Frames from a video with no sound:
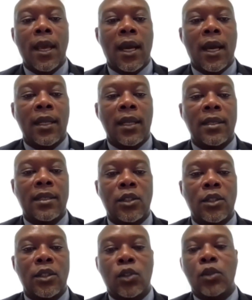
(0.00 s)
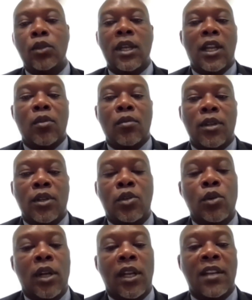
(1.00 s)
And June, allow me to
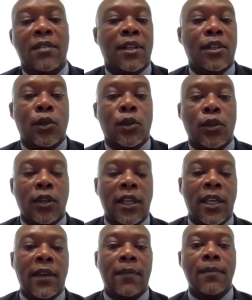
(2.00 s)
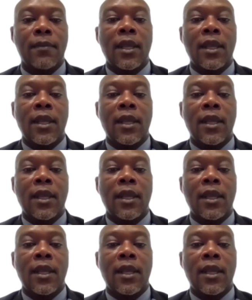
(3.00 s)
do an advertorial here.